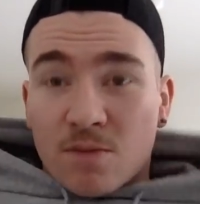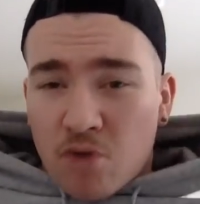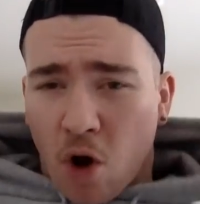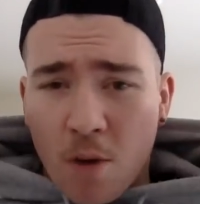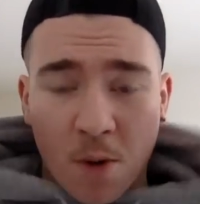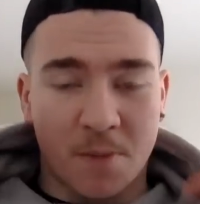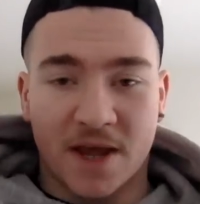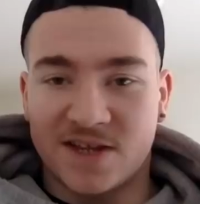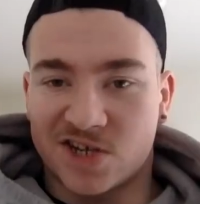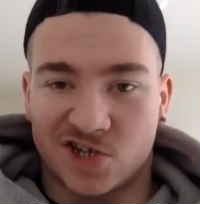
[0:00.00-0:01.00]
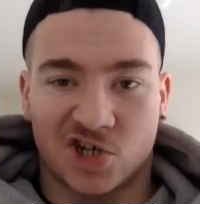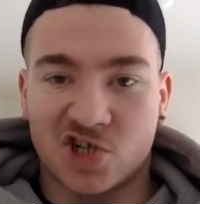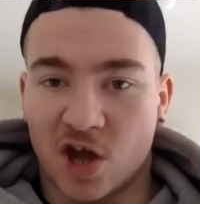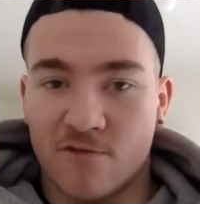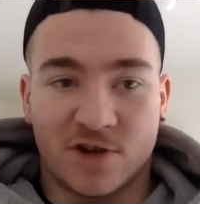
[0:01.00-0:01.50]
probably to
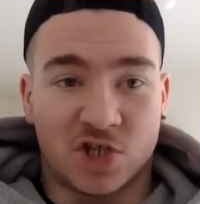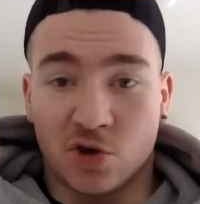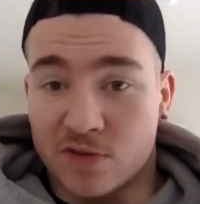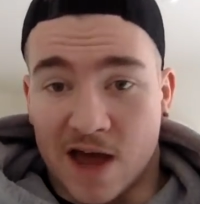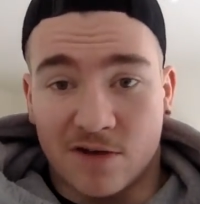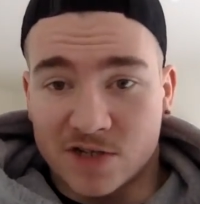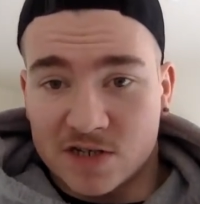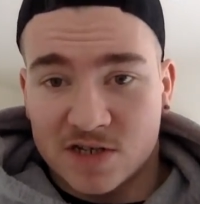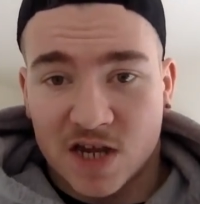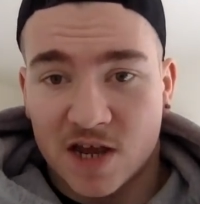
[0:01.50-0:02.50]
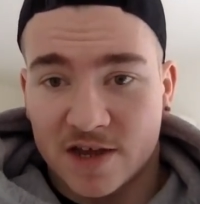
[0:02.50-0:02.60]
just over 2,000.